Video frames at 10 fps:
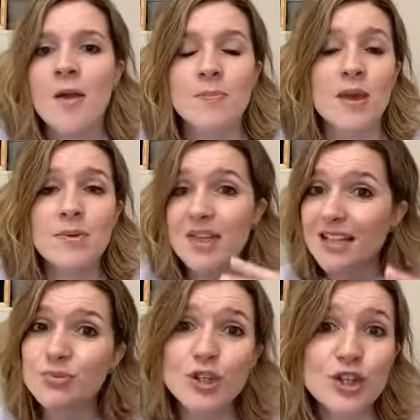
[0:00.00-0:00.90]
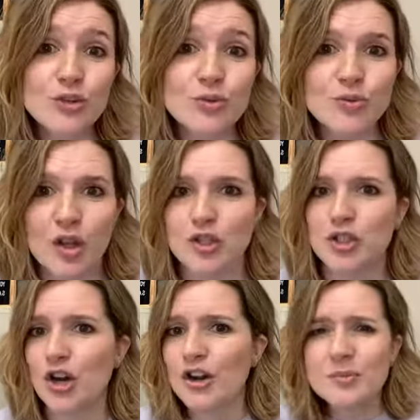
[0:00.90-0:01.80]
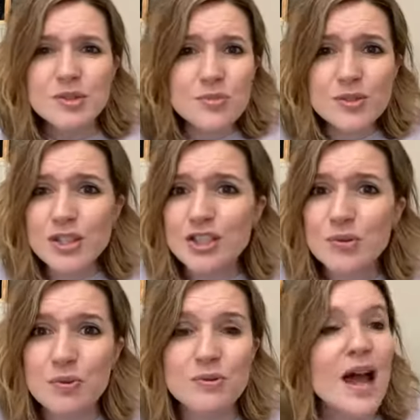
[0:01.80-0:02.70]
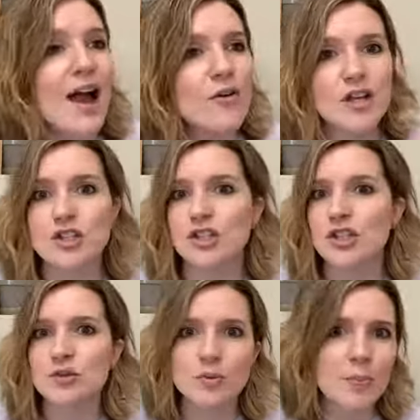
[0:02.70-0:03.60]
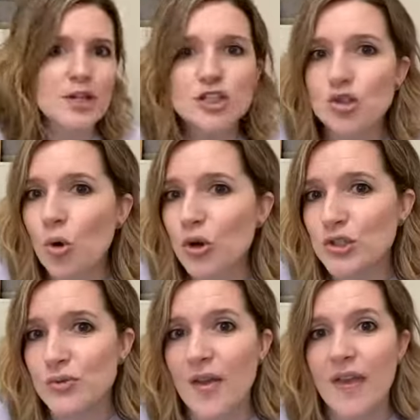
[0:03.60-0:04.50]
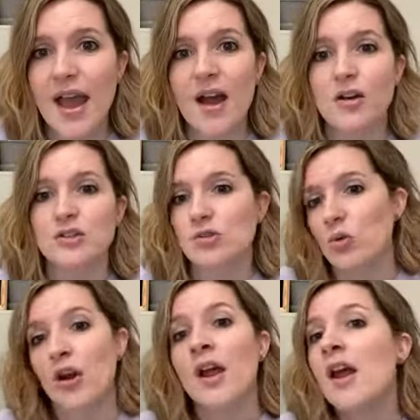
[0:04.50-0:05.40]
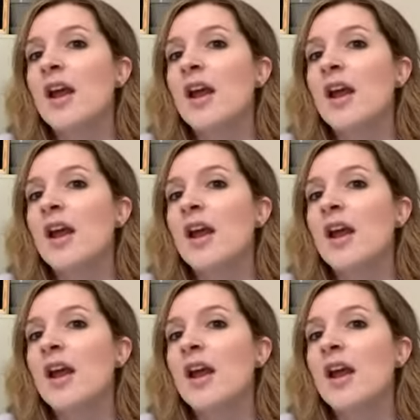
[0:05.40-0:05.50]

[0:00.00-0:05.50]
Maybe that's when you turn up some music super loud and do a bunch of chores around the house, or